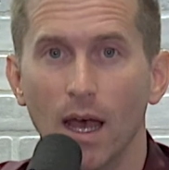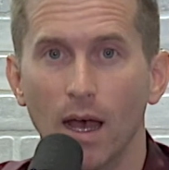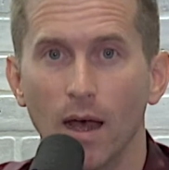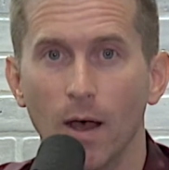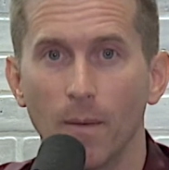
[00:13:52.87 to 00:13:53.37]

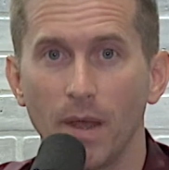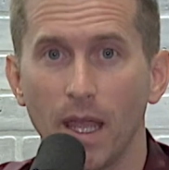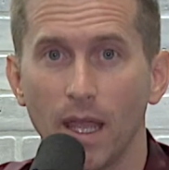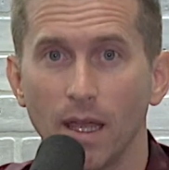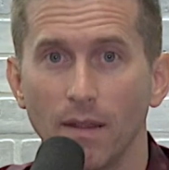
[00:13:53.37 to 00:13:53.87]

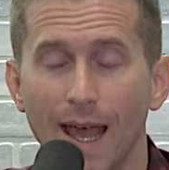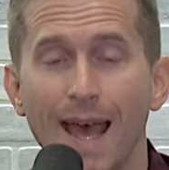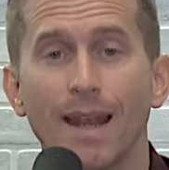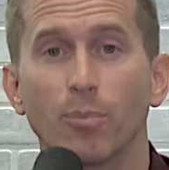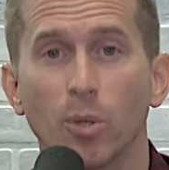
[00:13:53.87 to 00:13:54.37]
And
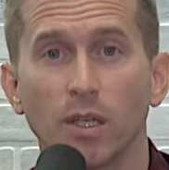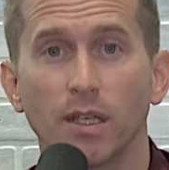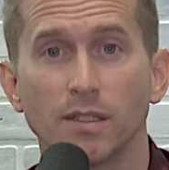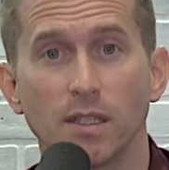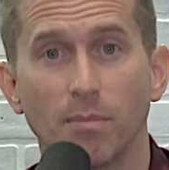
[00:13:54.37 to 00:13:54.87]
that book
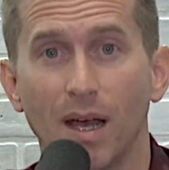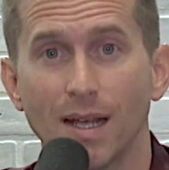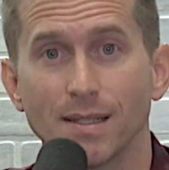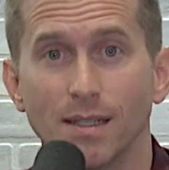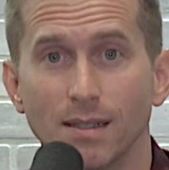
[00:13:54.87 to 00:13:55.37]
is a
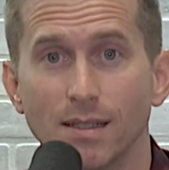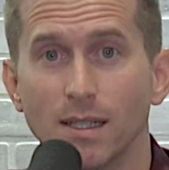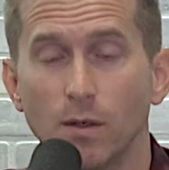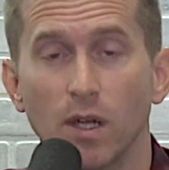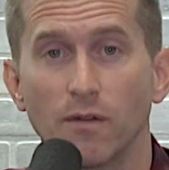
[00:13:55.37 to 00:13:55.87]
deposit into
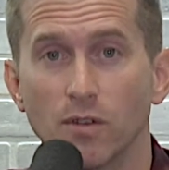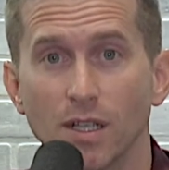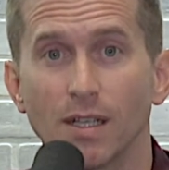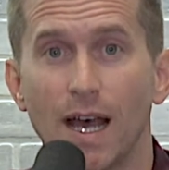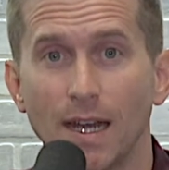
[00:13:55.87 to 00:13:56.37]
City Rev. There's
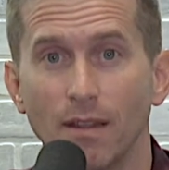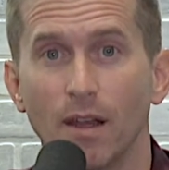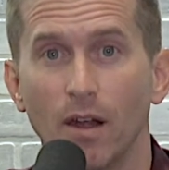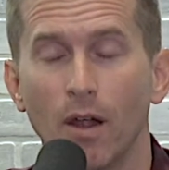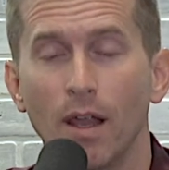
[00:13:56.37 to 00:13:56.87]
a lot in
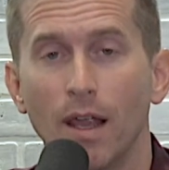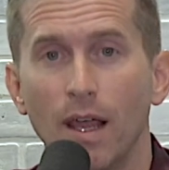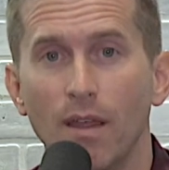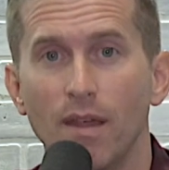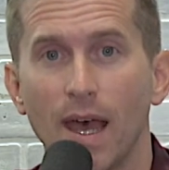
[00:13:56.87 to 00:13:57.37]
there
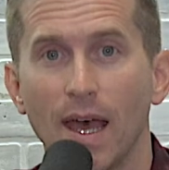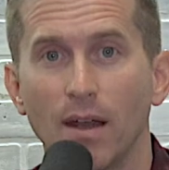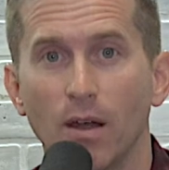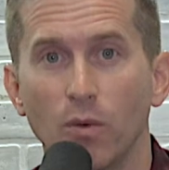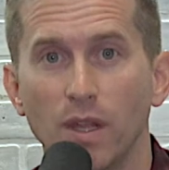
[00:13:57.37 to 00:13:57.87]

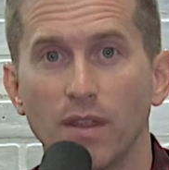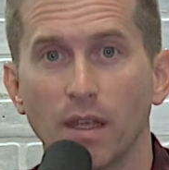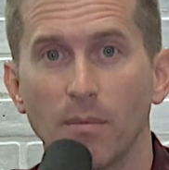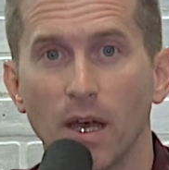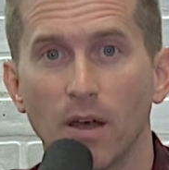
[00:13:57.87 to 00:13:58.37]
that we
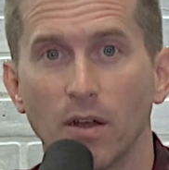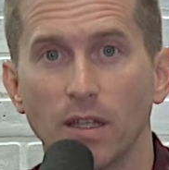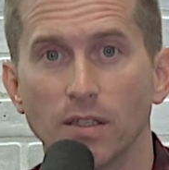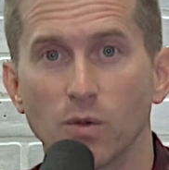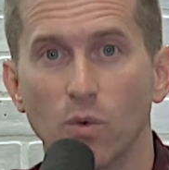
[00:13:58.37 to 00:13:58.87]
think about
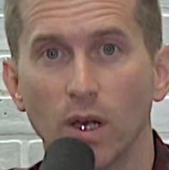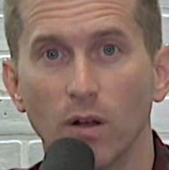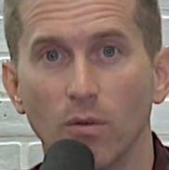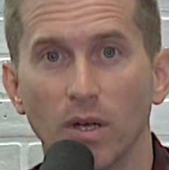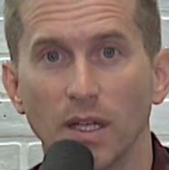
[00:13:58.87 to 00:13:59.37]
as
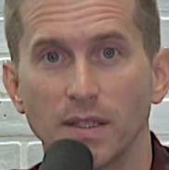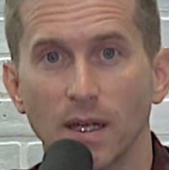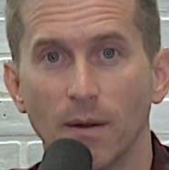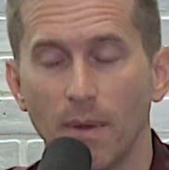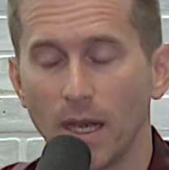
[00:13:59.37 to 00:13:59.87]
well. But
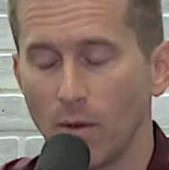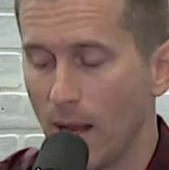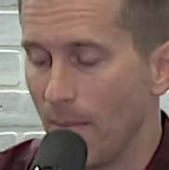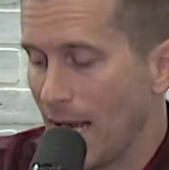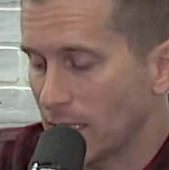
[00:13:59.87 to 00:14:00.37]

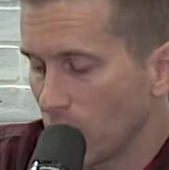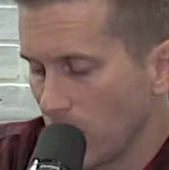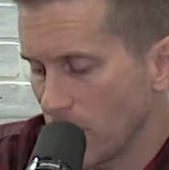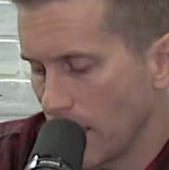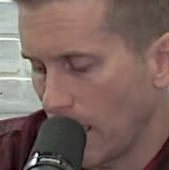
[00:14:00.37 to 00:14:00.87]
anyway, back to what
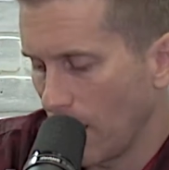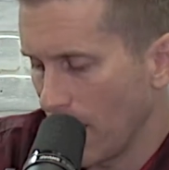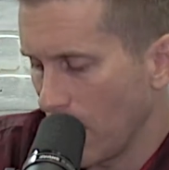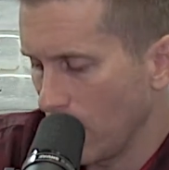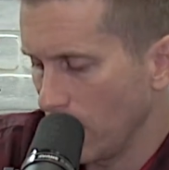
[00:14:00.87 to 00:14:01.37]
we're talking
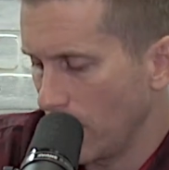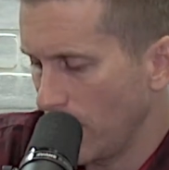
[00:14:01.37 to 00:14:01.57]
about.